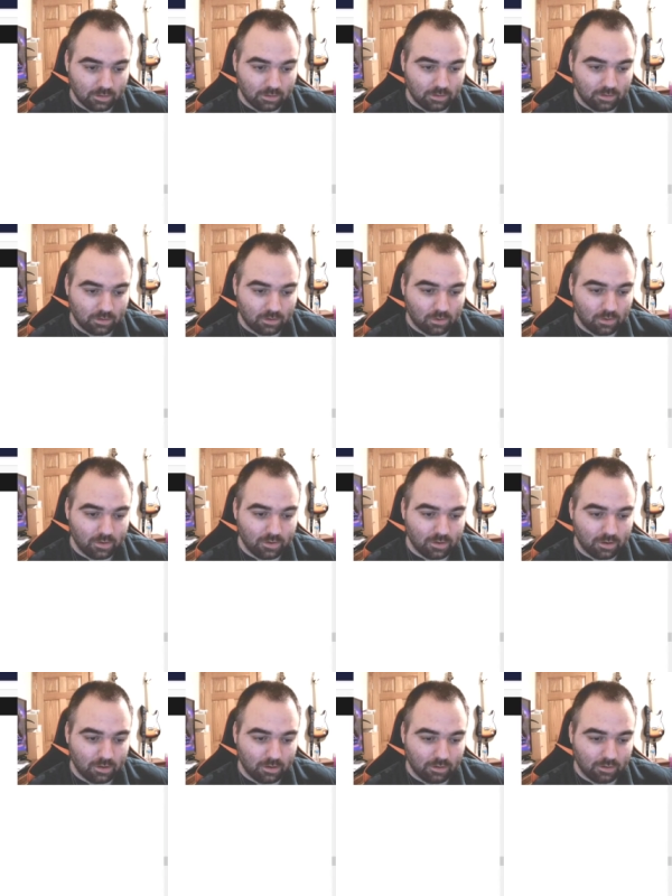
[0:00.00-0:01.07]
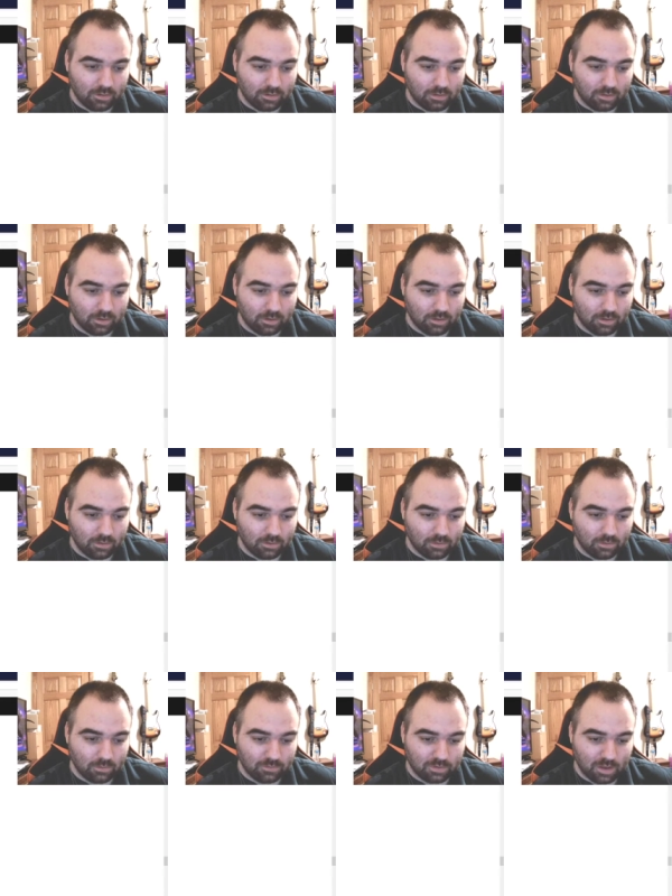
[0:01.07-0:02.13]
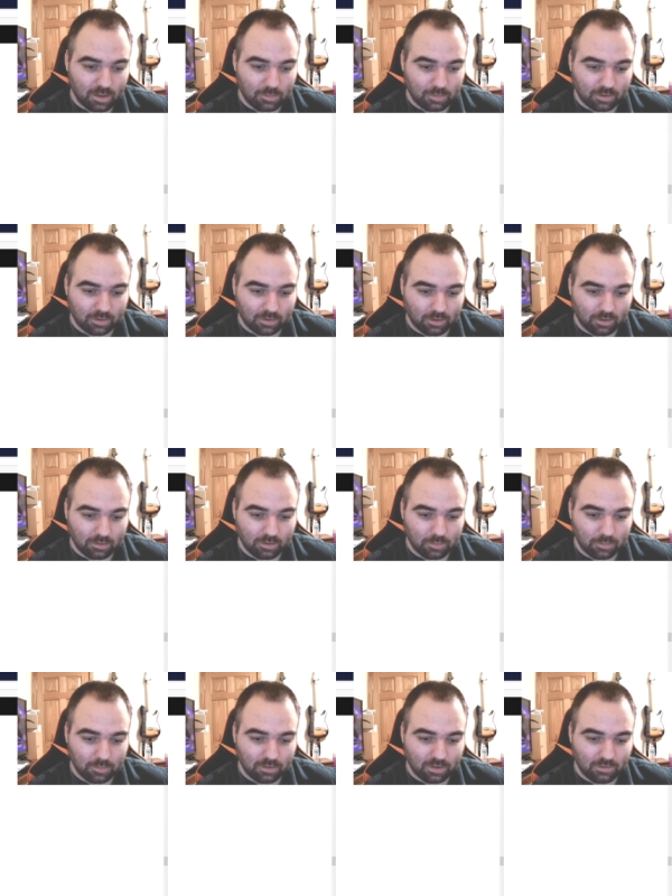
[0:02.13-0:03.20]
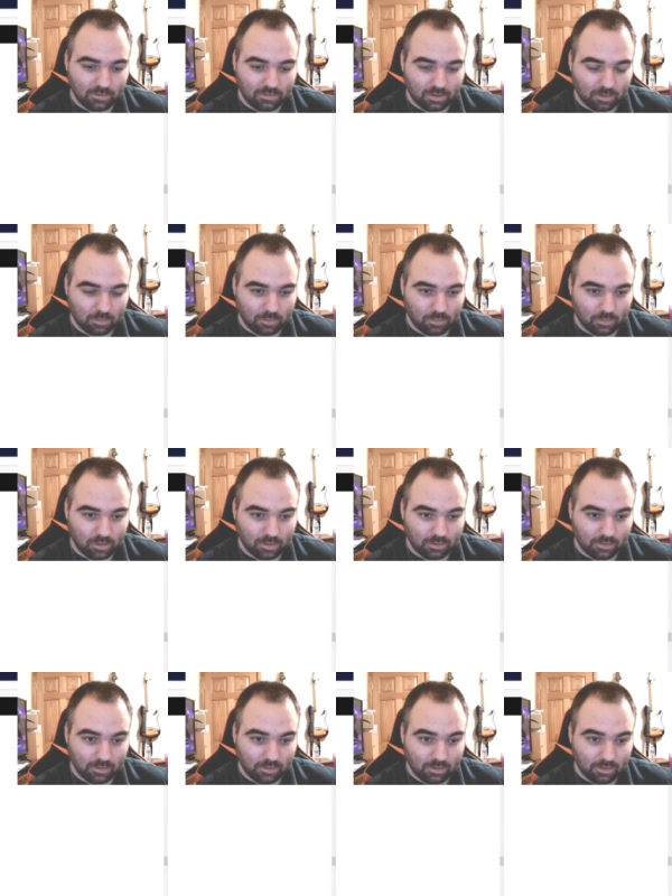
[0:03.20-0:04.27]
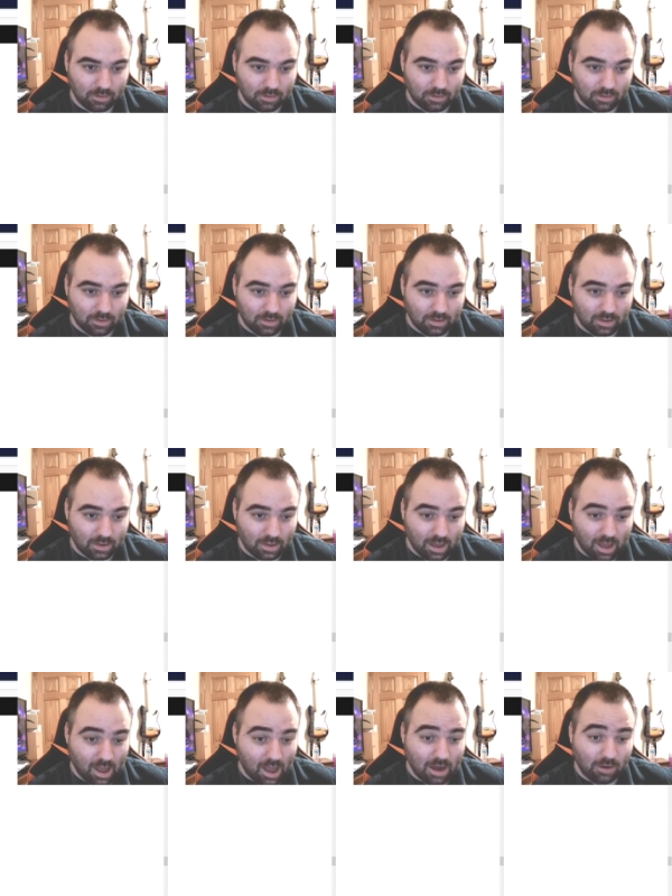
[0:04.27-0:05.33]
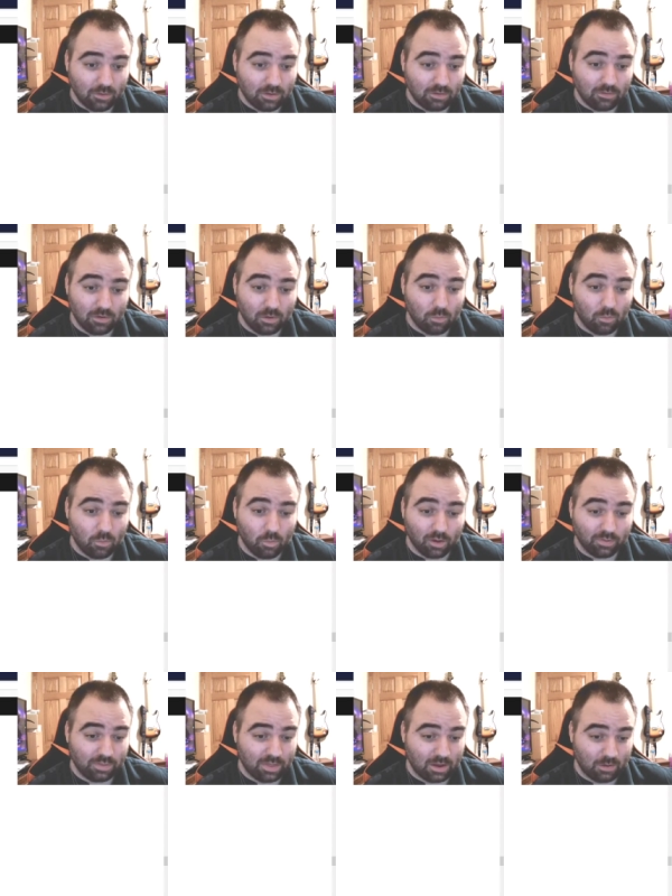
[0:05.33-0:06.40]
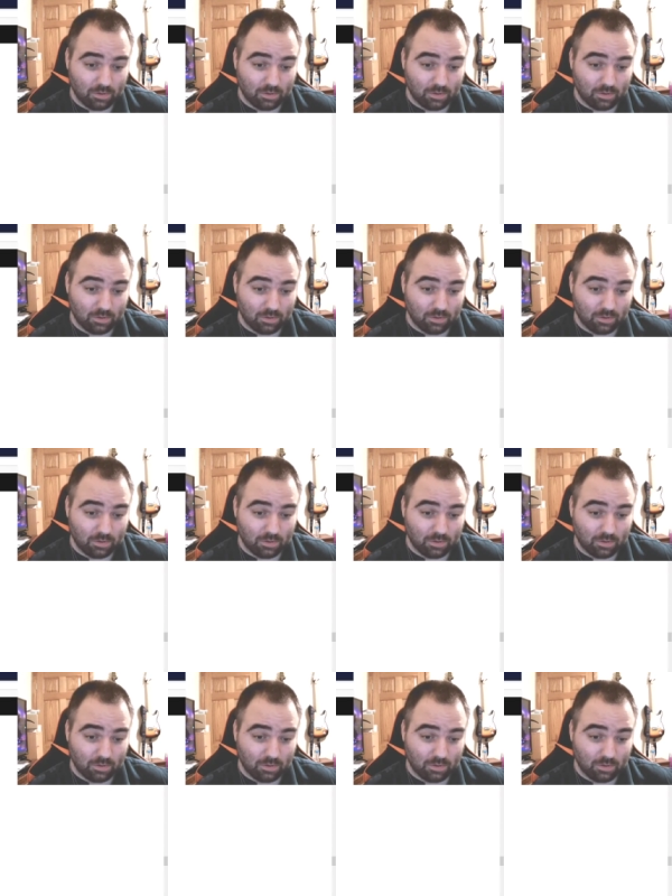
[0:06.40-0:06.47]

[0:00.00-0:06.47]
Yayoi Kusama, Accumulation No. 1. I don't even know what they were